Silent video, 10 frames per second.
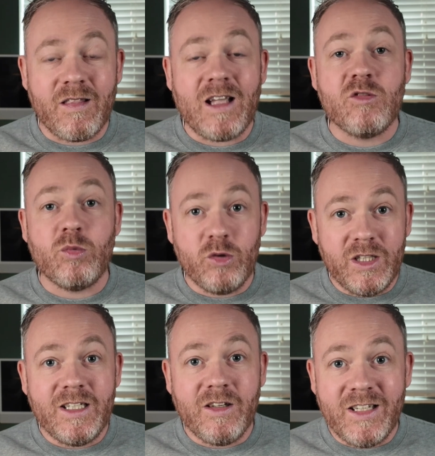Now, that is
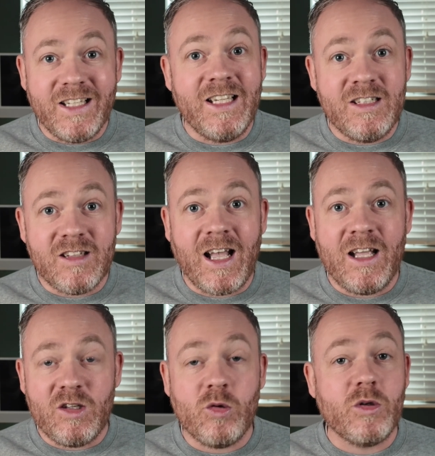really going to eat
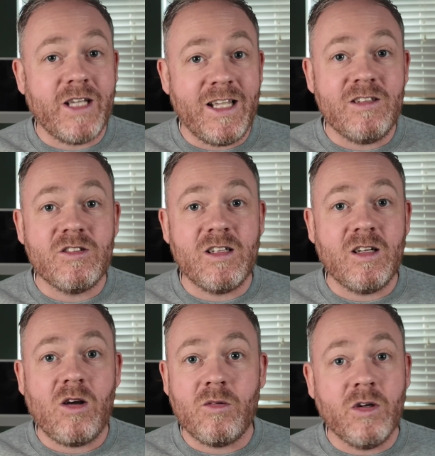at your gains in the
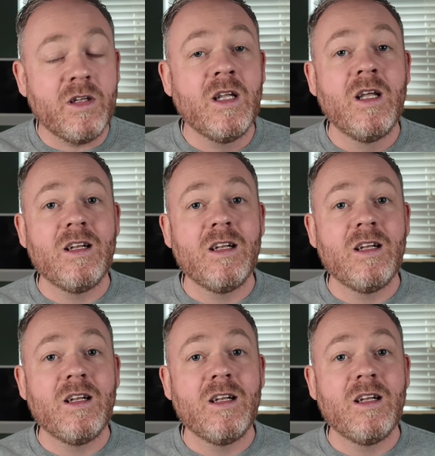long run.